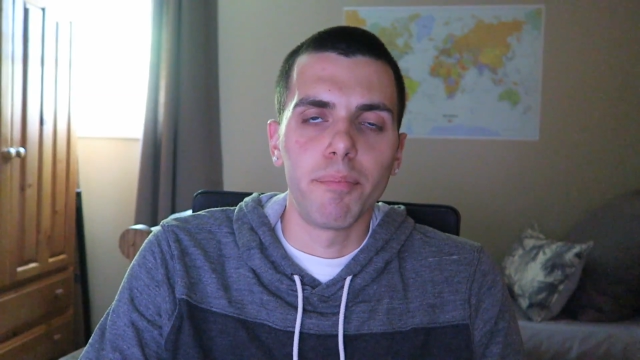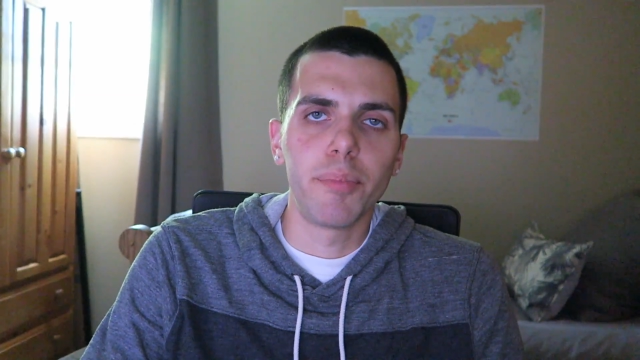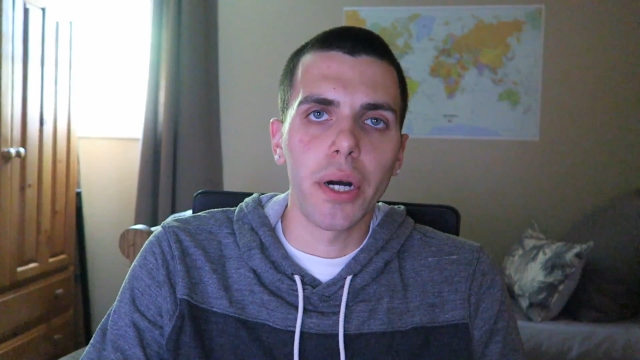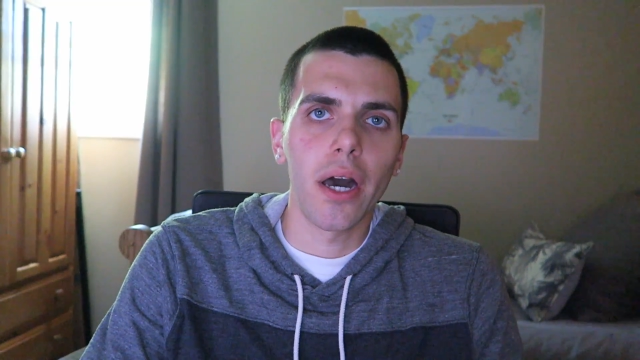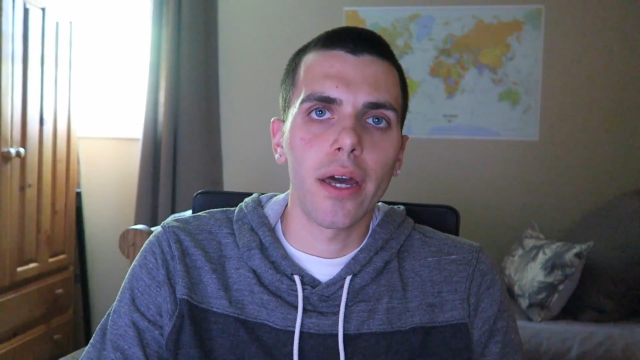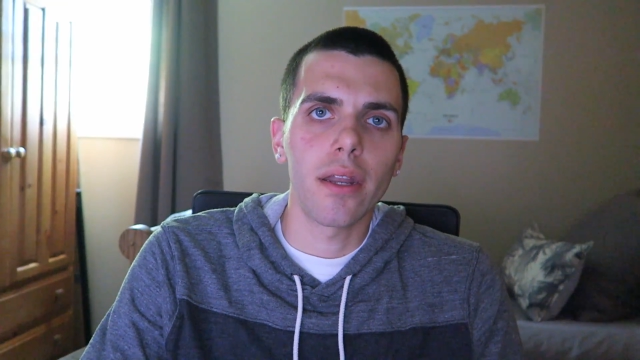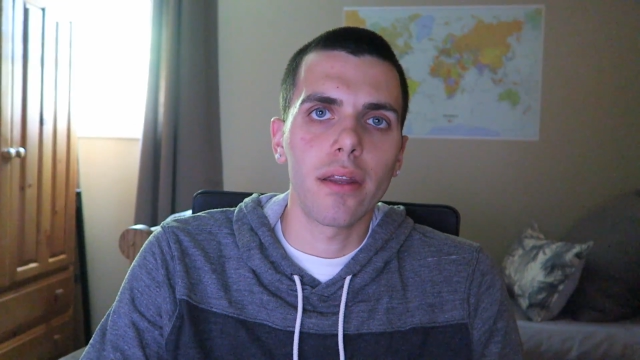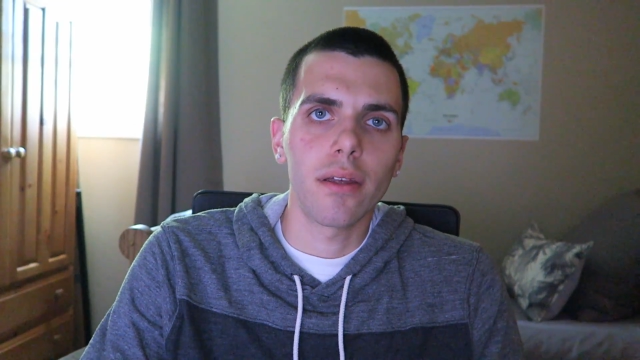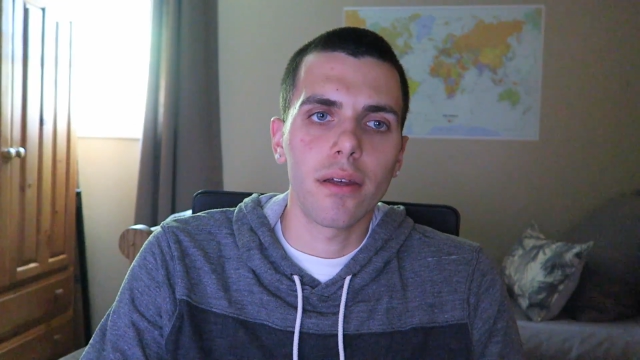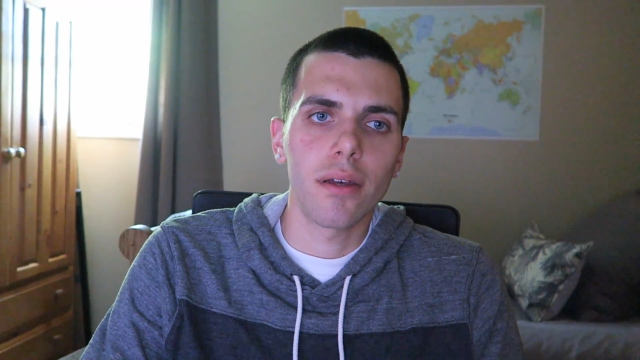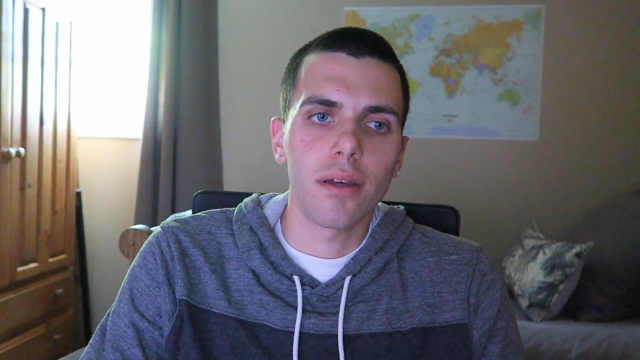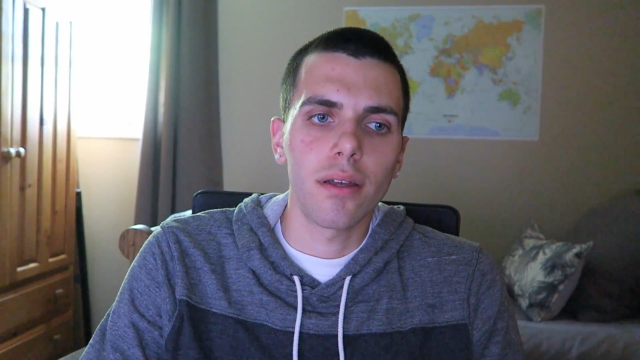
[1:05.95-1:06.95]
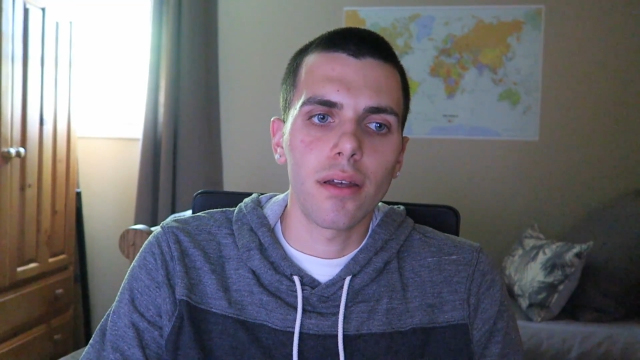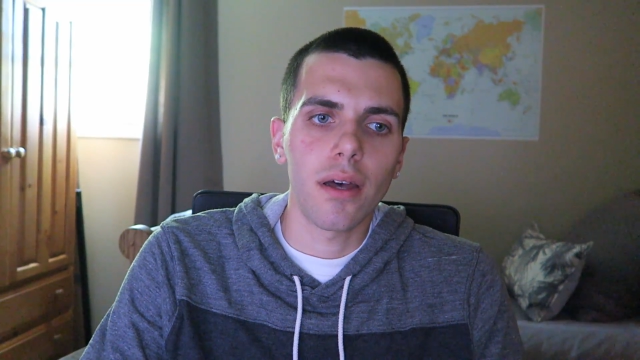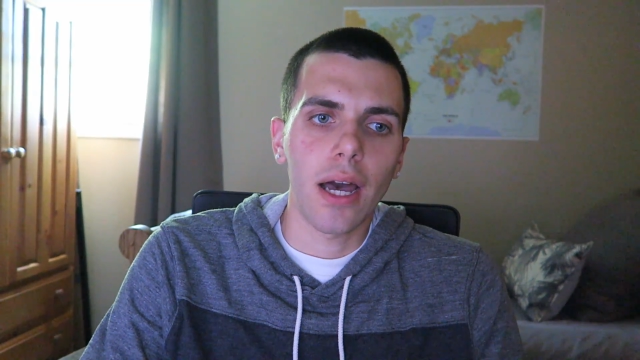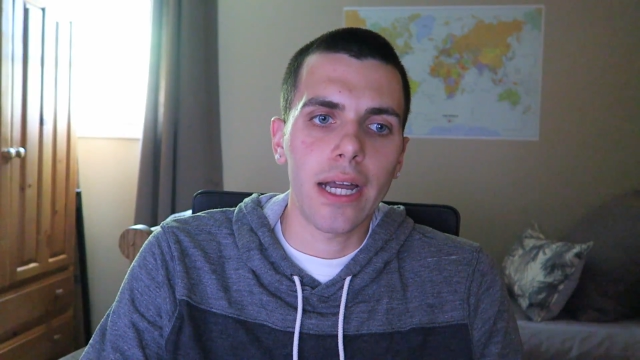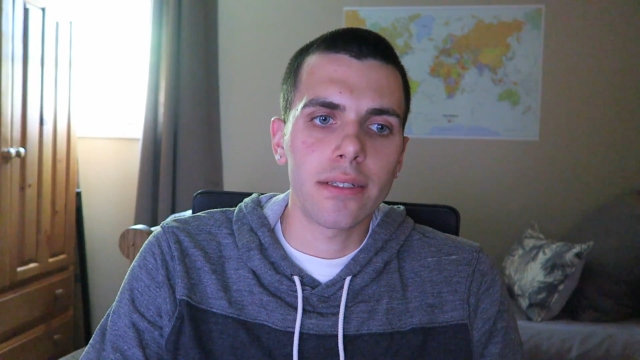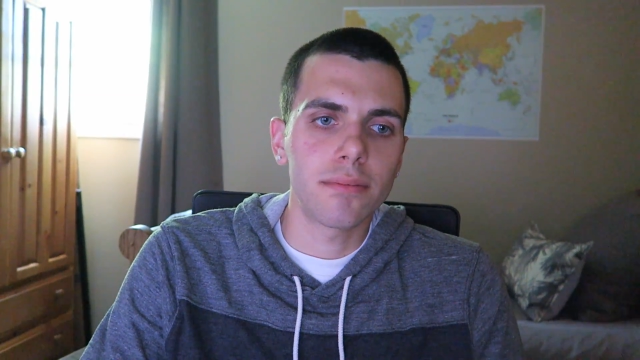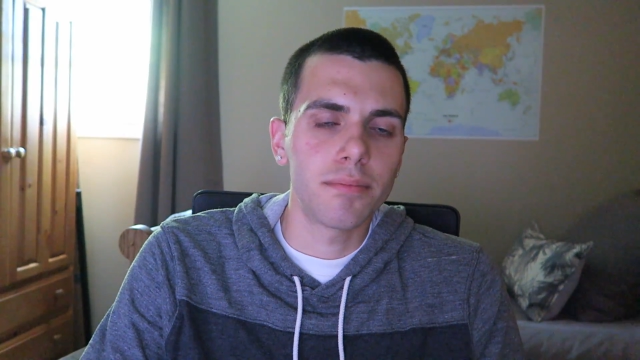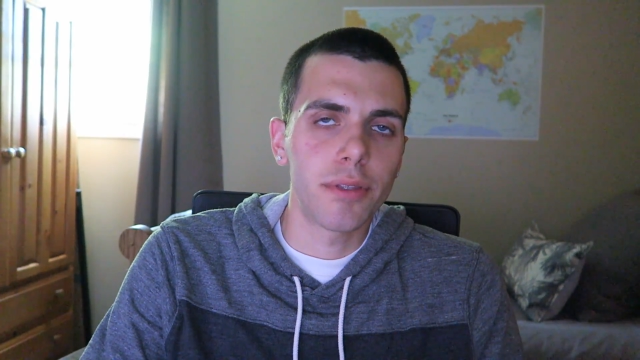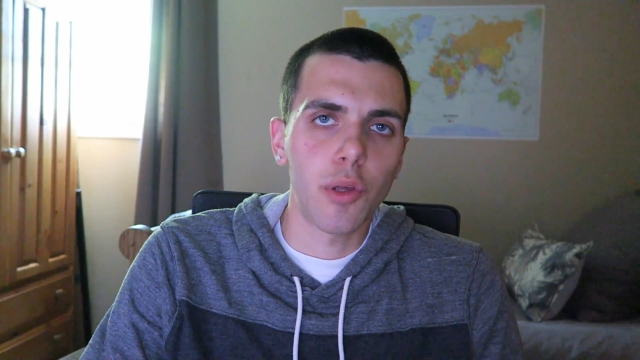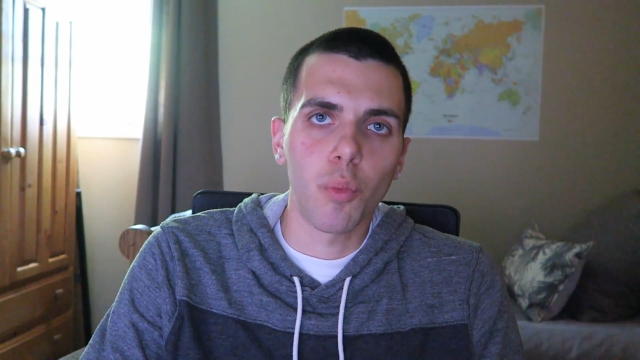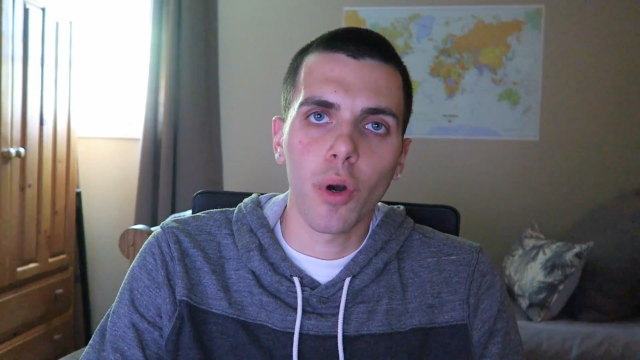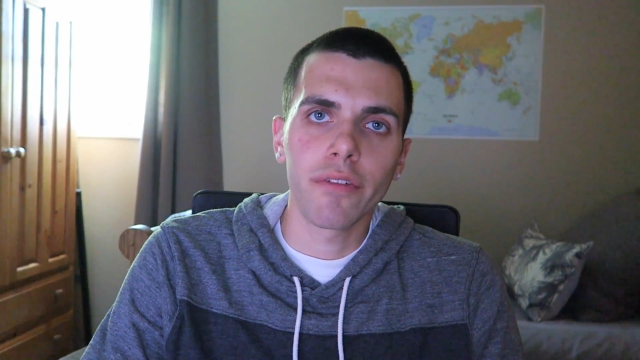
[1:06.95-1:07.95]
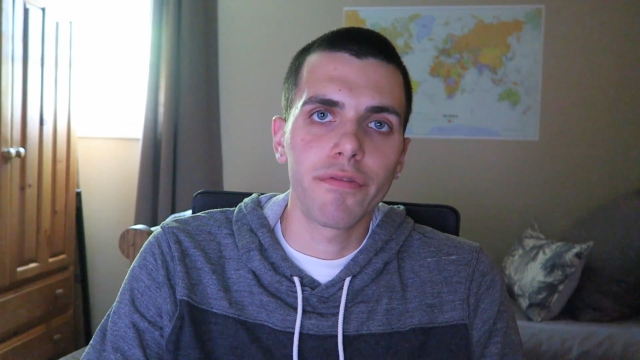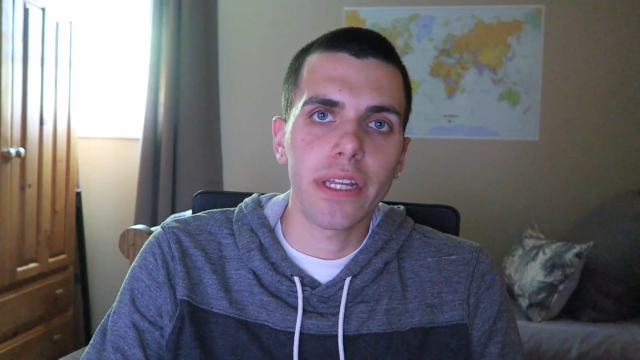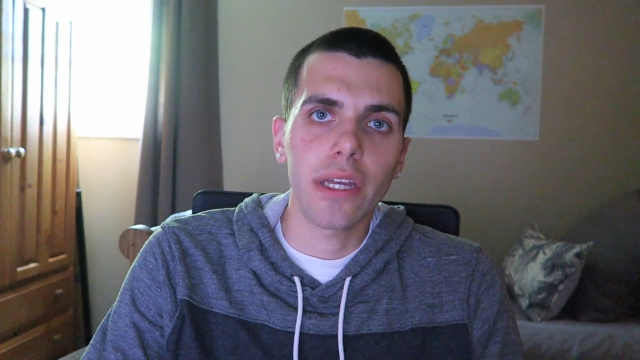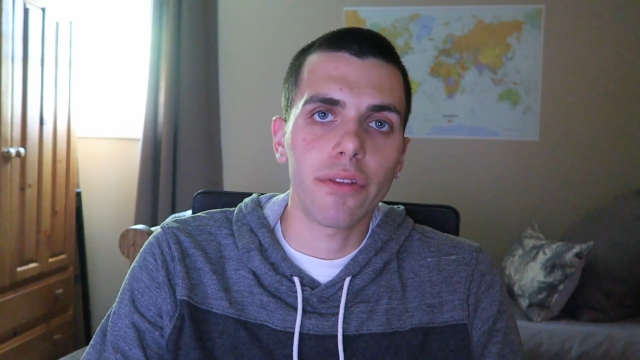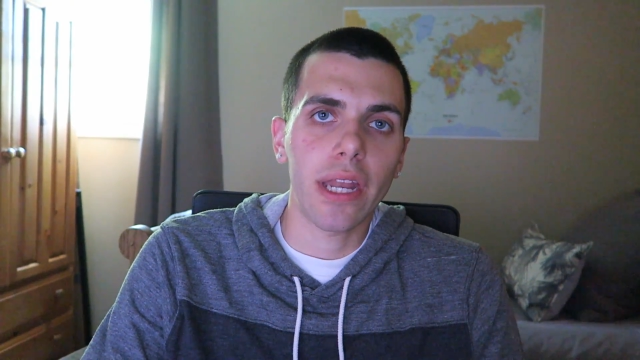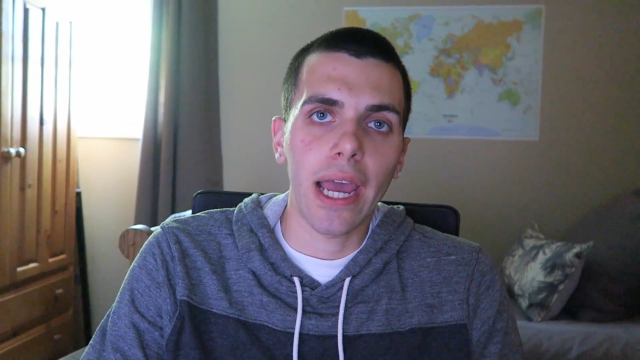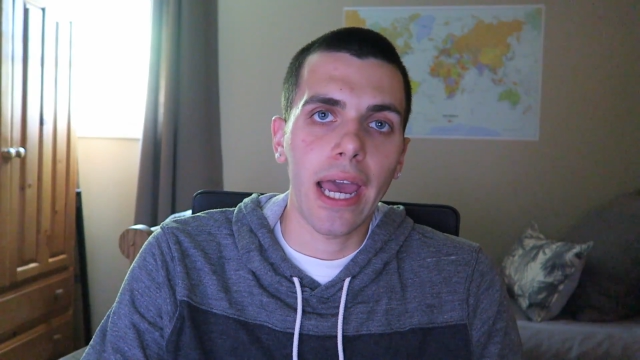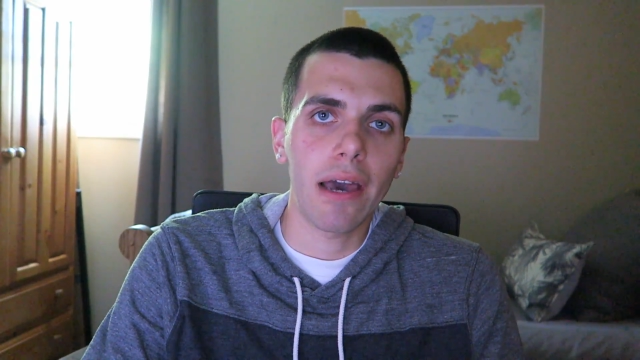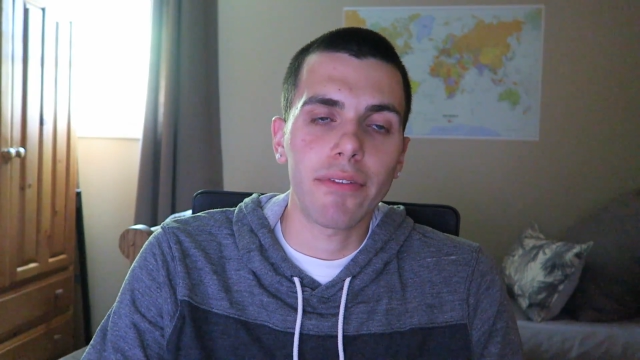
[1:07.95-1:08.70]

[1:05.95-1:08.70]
but the one video that I have